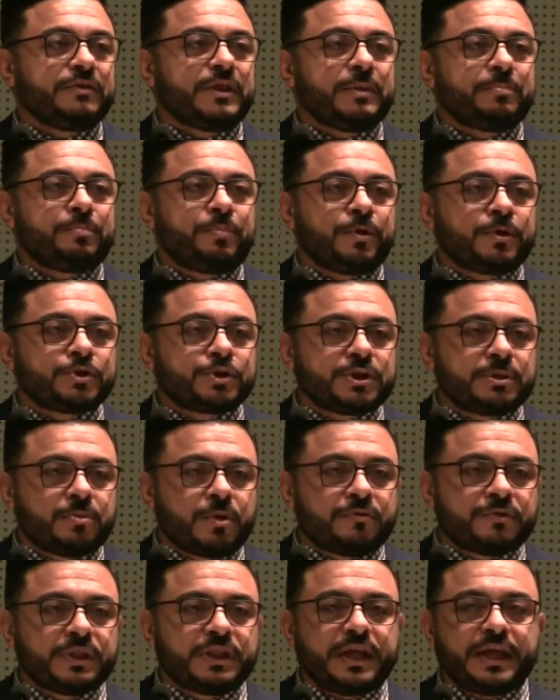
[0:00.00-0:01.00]
they push them
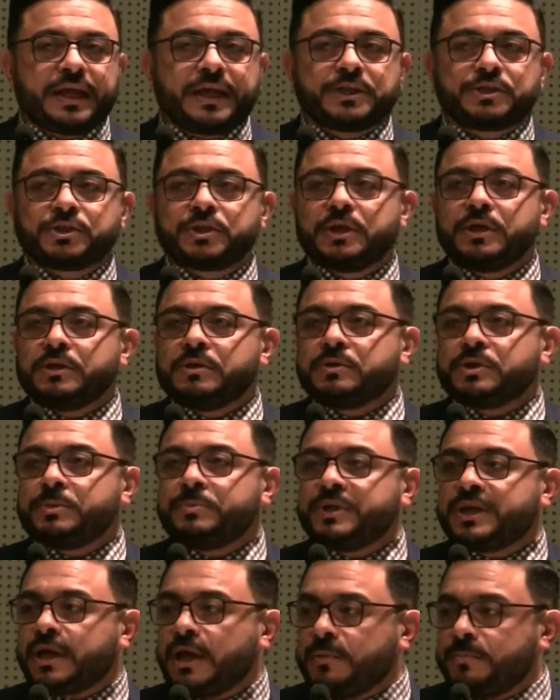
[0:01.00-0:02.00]
over the edge to
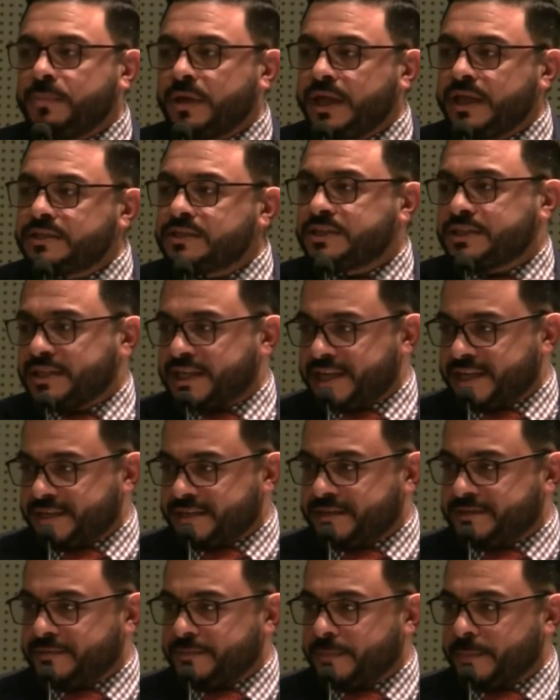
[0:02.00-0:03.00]
become
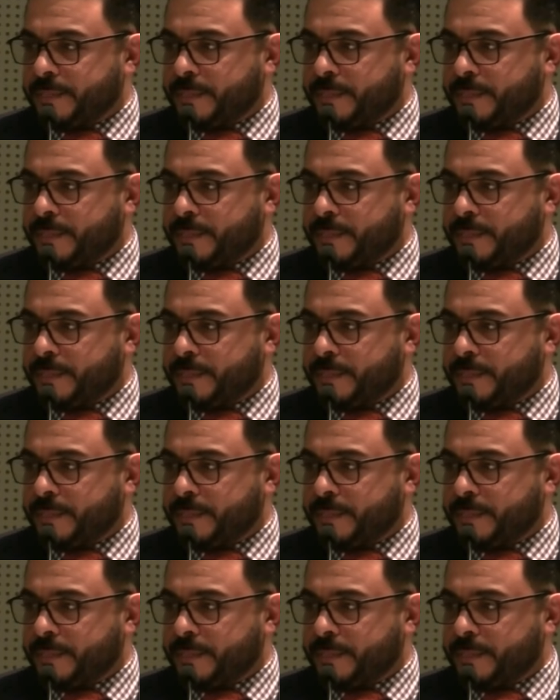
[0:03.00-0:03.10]
insane,